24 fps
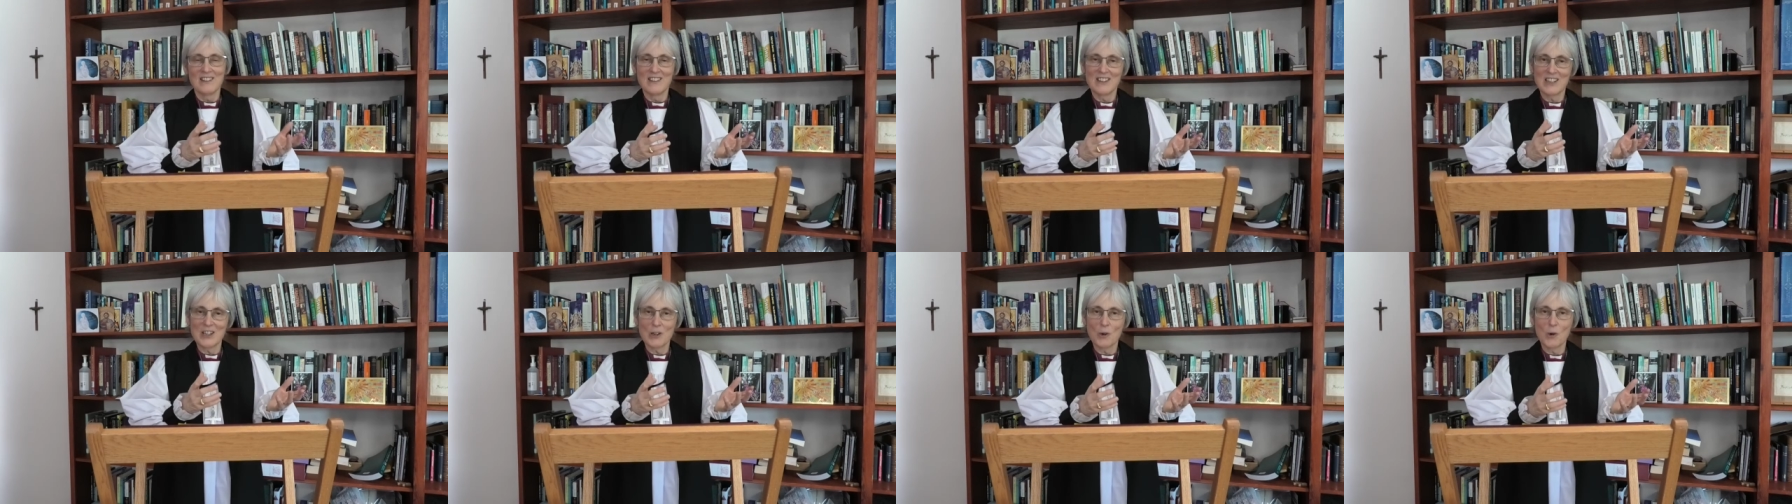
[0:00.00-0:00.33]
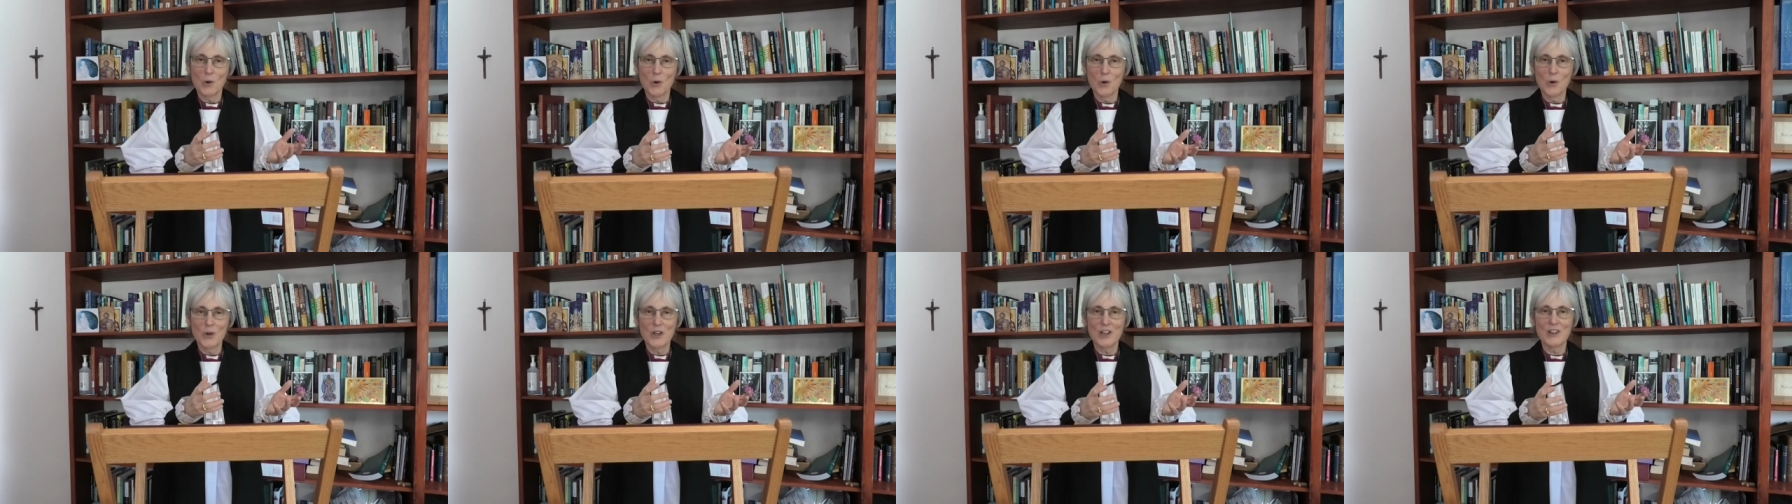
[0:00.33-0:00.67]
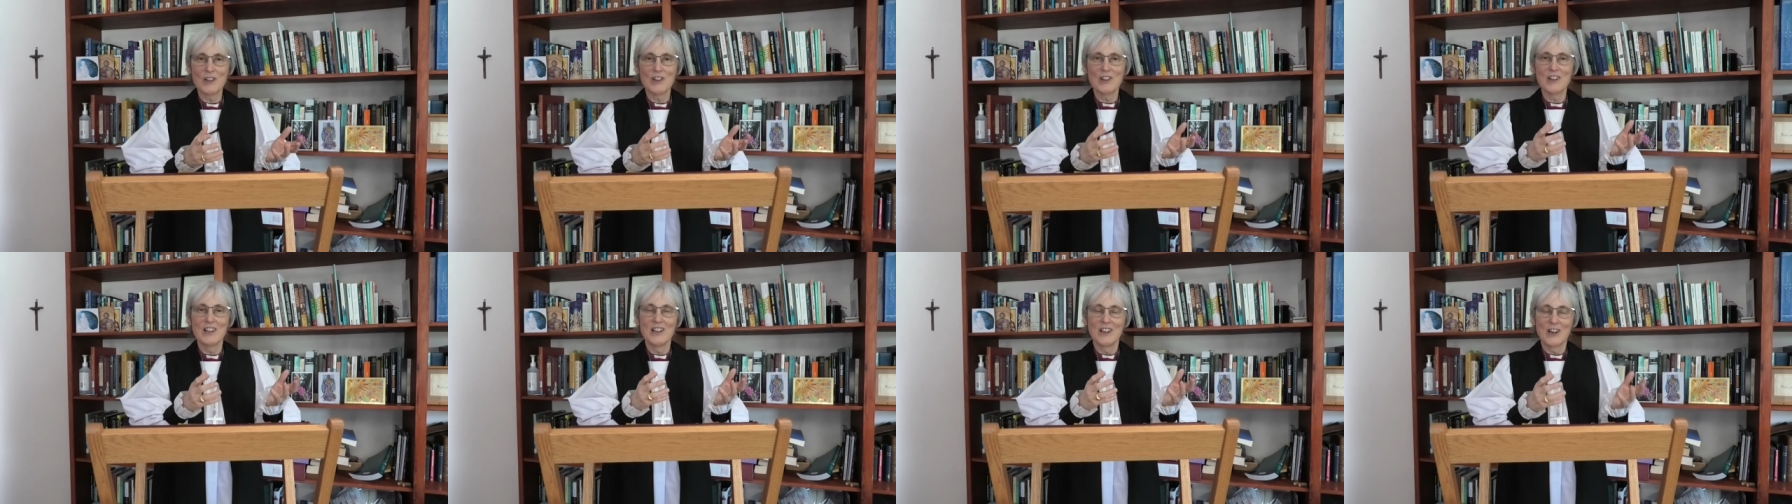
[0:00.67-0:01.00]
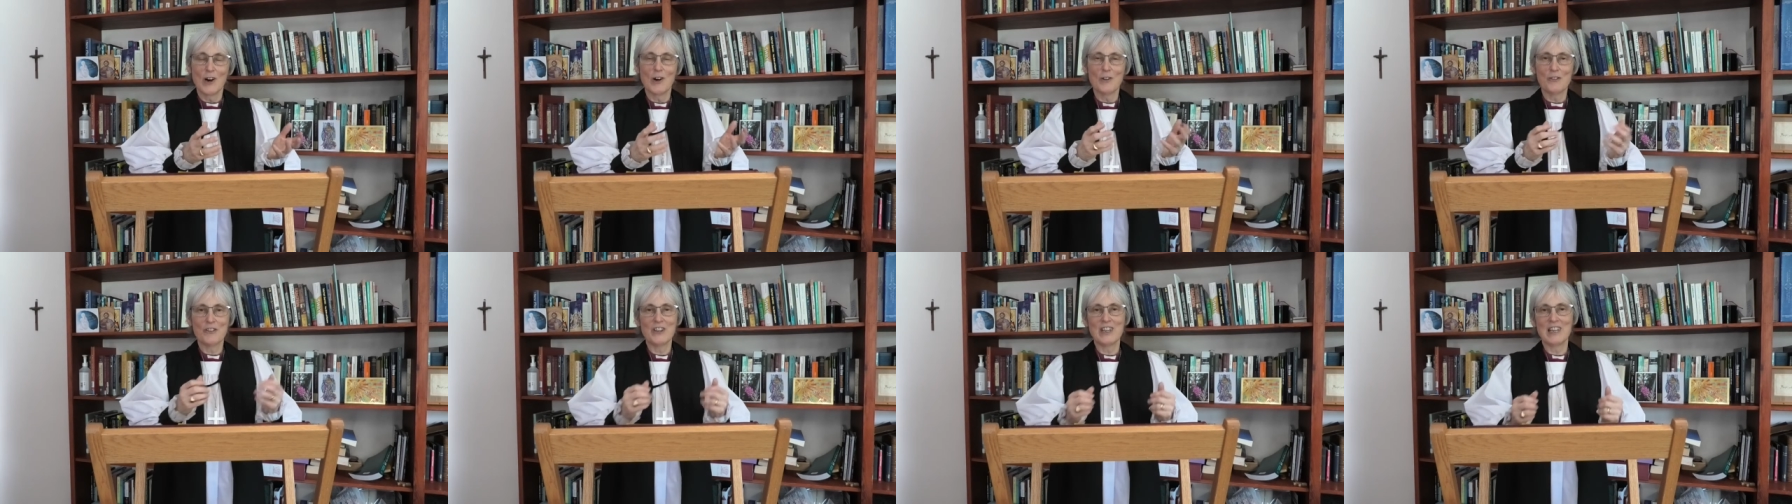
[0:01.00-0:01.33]
the oil
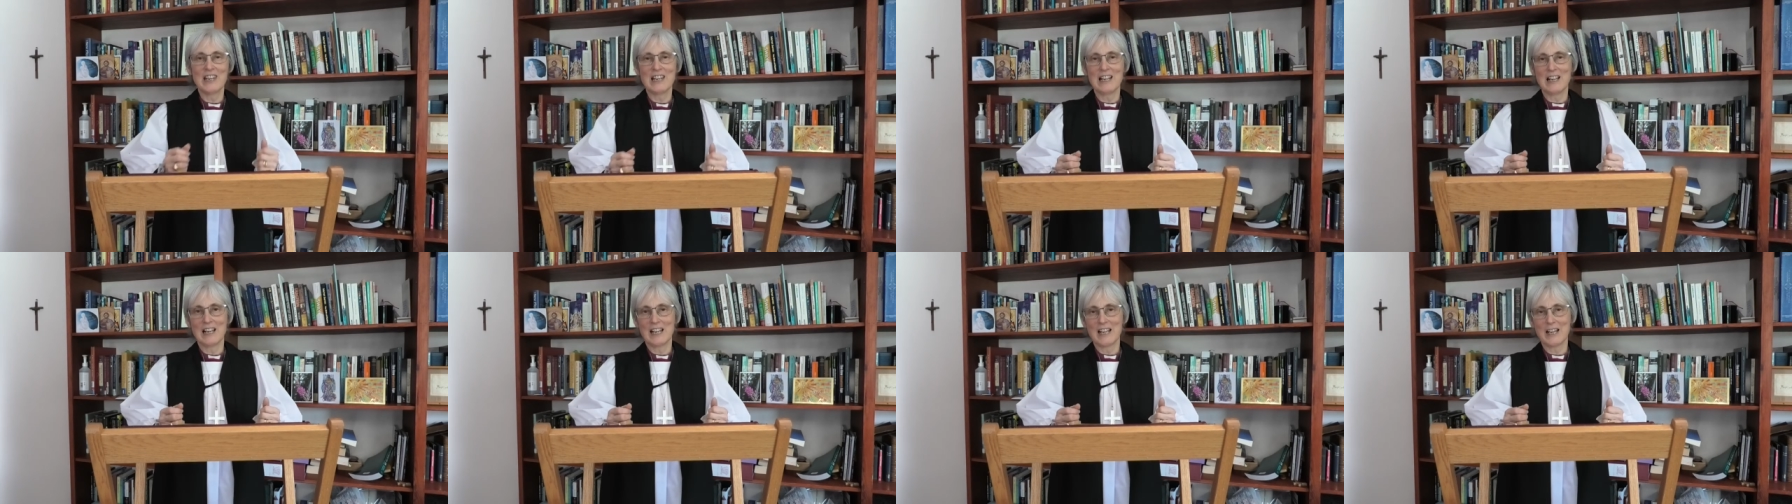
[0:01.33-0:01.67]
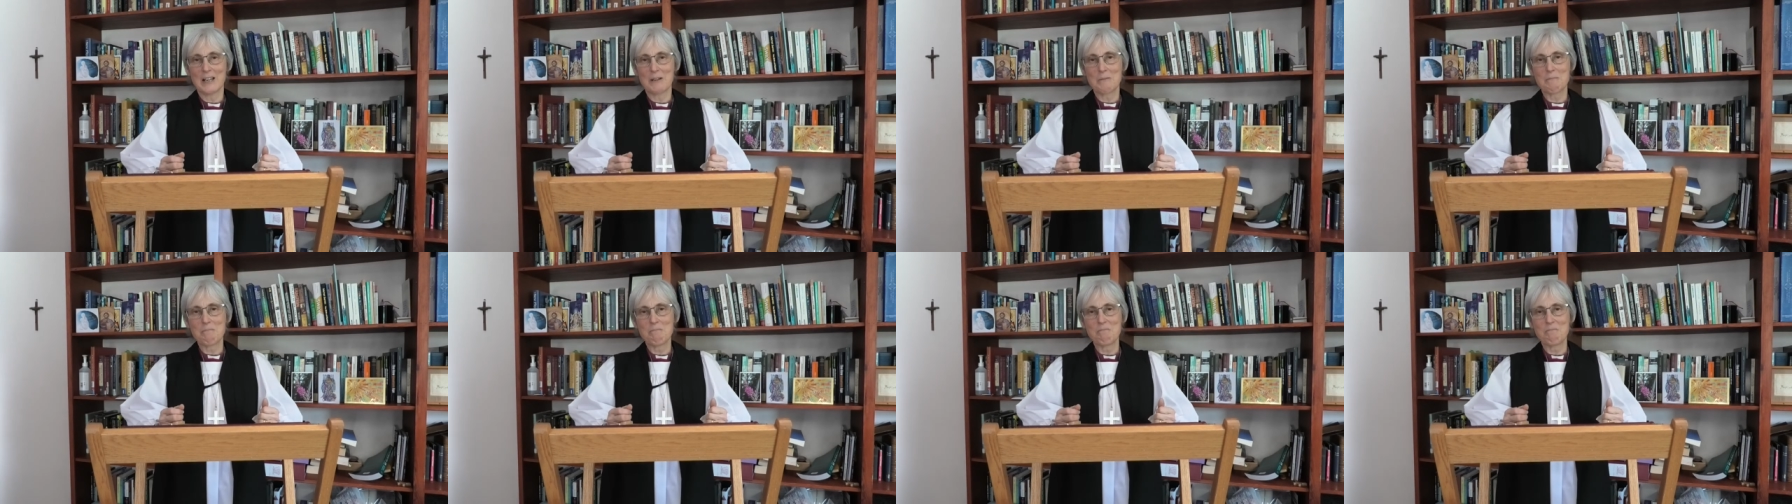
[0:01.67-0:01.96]
of healing.